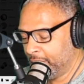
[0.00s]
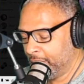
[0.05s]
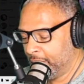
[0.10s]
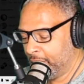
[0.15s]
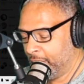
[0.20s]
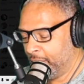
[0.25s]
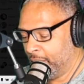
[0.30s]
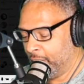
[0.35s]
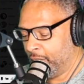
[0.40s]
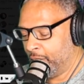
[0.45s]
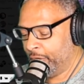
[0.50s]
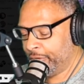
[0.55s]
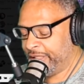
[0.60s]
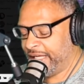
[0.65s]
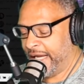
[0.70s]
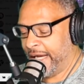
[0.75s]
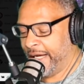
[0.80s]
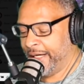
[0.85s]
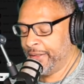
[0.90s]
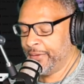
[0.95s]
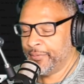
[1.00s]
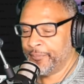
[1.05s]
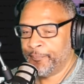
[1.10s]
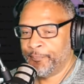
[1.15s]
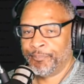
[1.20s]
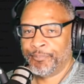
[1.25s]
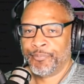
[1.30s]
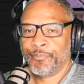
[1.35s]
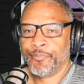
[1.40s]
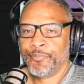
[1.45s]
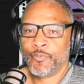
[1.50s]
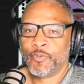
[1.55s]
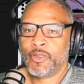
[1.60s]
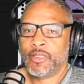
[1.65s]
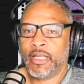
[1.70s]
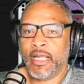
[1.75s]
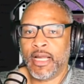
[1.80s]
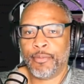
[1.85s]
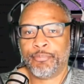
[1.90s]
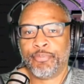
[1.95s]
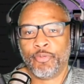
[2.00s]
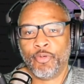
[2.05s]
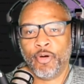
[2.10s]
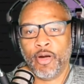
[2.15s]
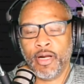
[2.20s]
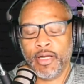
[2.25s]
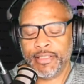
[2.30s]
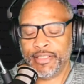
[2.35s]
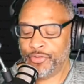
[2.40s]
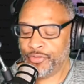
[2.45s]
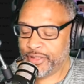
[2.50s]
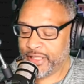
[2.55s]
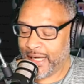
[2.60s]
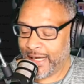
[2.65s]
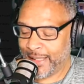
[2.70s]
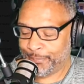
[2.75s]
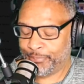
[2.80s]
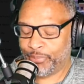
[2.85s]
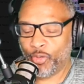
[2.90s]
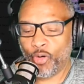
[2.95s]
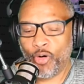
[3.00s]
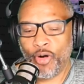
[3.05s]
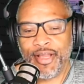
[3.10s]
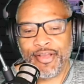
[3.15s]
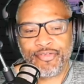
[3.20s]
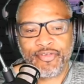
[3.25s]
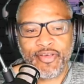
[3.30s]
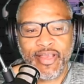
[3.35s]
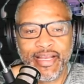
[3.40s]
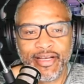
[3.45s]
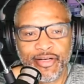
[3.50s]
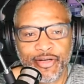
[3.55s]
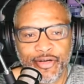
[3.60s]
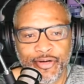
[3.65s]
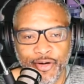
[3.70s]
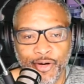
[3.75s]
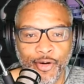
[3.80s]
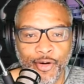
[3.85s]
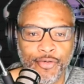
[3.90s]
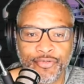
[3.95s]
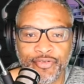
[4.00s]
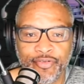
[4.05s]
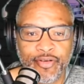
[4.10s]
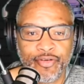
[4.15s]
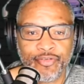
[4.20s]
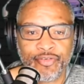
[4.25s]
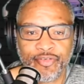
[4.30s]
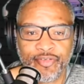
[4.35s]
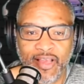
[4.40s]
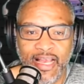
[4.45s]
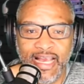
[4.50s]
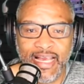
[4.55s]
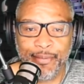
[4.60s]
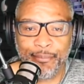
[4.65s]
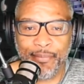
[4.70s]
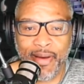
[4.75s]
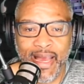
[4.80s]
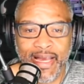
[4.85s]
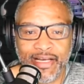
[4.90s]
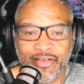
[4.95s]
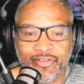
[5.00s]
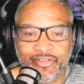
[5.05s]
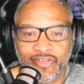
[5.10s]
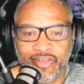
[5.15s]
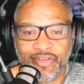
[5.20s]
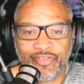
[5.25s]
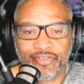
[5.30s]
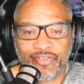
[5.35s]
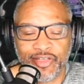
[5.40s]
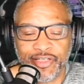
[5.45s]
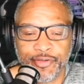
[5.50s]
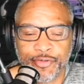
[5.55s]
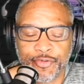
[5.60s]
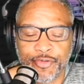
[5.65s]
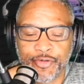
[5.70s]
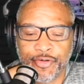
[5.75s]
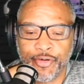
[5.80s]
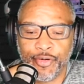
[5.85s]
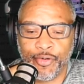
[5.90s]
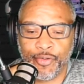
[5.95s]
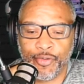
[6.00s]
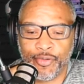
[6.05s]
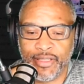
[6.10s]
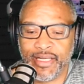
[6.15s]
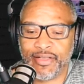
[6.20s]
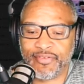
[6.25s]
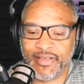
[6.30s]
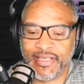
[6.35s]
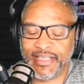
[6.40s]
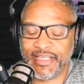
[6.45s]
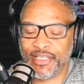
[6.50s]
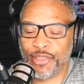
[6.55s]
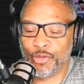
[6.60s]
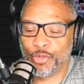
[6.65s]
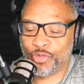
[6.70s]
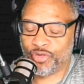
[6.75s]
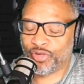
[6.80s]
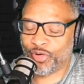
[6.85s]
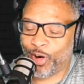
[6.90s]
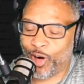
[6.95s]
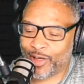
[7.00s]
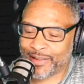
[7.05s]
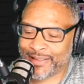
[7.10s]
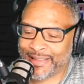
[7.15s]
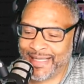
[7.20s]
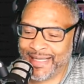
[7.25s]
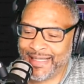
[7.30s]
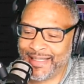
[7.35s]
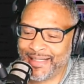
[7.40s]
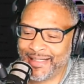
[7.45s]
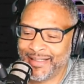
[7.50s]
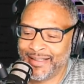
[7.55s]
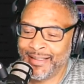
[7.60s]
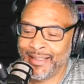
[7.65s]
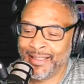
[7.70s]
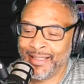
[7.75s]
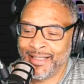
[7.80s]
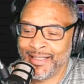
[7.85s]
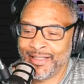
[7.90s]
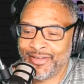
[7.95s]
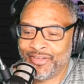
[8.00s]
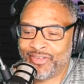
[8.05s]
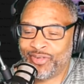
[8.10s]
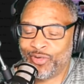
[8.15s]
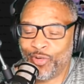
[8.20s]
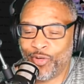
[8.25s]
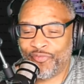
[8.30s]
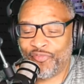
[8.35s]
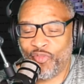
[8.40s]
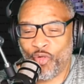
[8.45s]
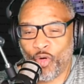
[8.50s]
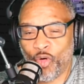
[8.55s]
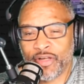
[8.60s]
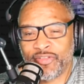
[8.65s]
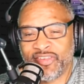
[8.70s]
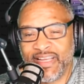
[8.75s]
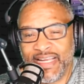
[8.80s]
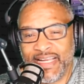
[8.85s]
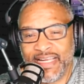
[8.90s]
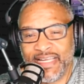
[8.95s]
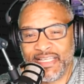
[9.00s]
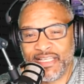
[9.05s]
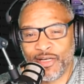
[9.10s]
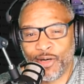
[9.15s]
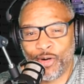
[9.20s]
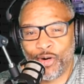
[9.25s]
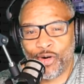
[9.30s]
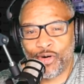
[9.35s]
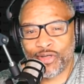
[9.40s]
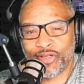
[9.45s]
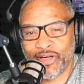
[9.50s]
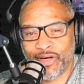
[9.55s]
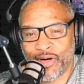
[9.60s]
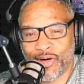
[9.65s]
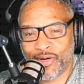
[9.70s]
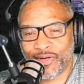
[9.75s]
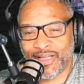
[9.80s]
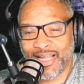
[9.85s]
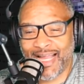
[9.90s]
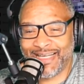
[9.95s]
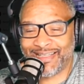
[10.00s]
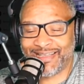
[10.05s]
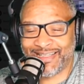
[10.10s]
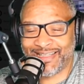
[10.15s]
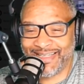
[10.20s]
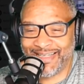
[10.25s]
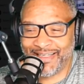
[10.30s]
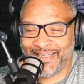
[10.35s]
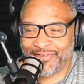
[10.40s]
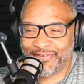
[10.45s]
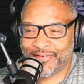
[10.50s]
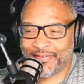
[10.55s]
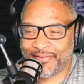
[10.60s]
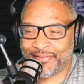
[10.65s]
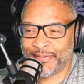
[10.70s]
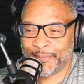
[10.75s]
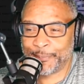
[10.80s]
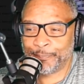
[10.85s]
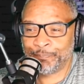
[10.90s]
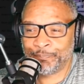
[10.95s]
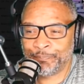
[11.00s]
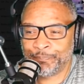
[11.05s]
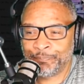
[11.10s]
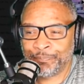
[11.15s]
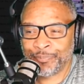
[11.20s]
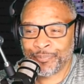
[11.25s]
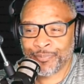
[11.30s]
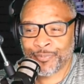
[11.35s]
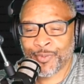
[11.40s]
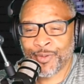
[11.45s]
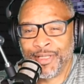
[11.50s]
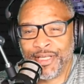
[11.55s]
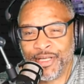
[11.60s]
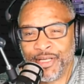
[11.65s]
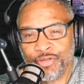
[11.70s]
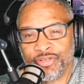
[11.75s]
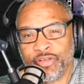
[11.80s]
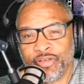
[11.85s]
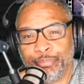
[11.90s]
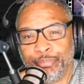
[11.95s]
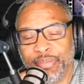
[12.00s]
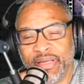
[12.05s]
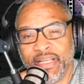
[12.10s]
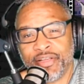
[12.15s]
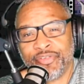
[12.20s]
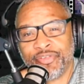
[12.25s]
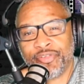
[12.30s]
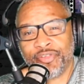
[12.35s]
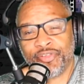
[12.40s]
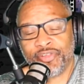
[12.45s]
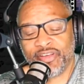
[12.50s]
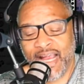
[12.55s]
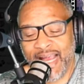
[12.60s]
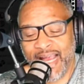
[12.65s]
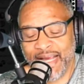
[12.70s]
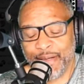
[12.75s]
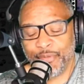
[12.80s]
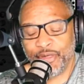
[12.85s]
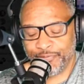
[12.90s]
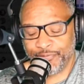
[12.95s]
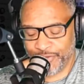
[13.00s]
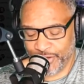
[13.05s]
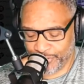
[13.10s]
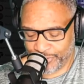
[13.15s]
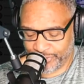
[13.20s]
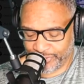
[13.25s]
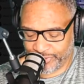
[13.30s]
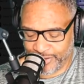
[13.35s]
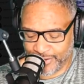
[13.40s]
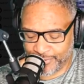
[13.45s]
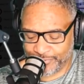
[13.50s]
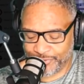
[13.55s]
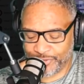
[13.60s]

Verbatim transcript: Oh, okay. Now, bruh, you got boys and girls the same age this little girl is, and you talking to a fourteen-year-old girl like this? You should be ashamed of yourself,